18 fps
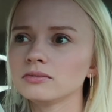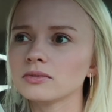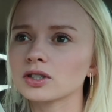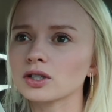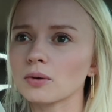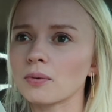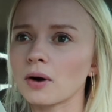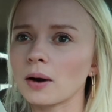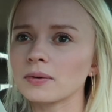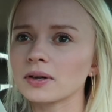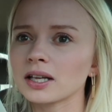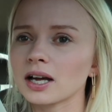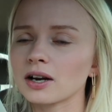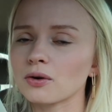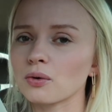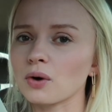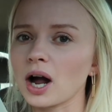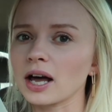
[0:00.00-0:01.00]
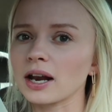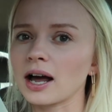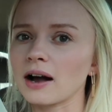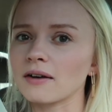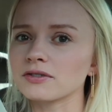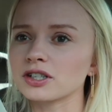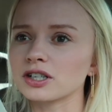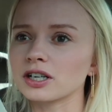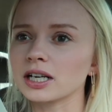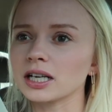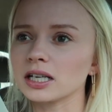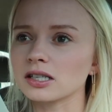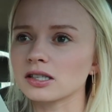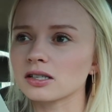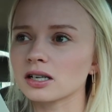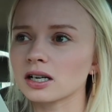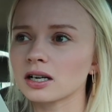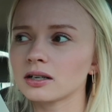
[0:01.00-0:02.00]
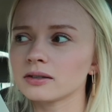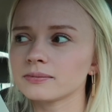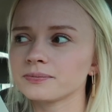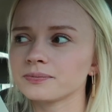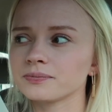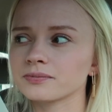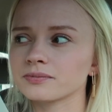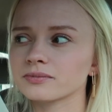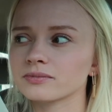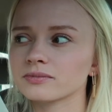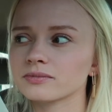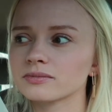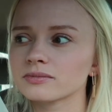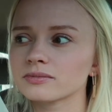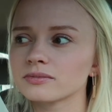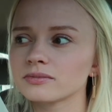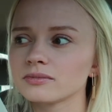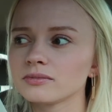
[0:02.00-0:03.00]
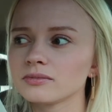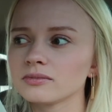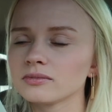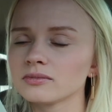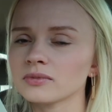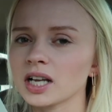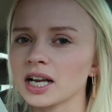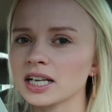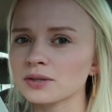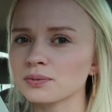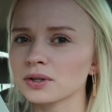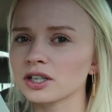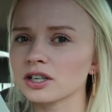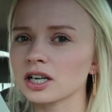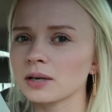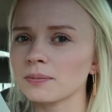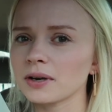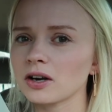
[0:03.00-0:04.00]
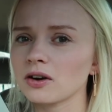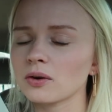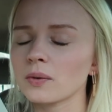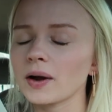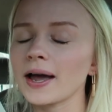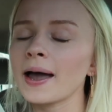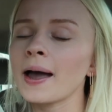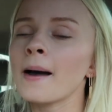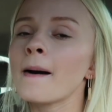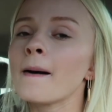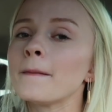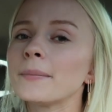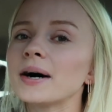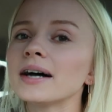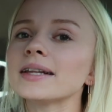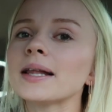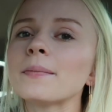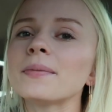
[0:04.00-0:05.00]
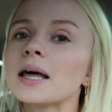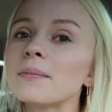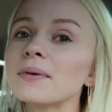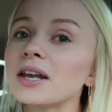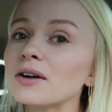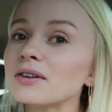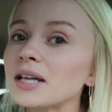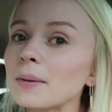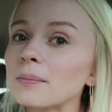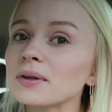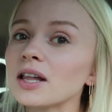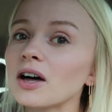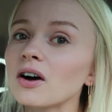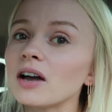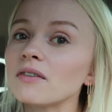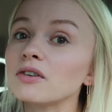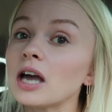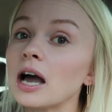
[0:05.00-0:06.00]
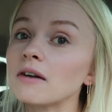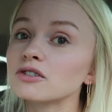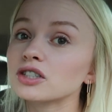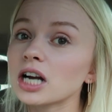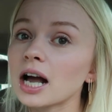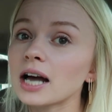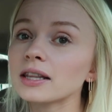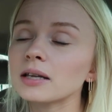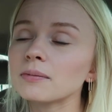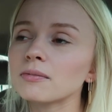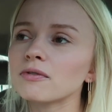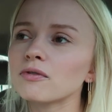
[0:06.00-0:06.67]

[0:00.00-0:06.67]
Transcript: So probably like right after Easter is when they're gonna be going away. But let me let me know down below if you have tried them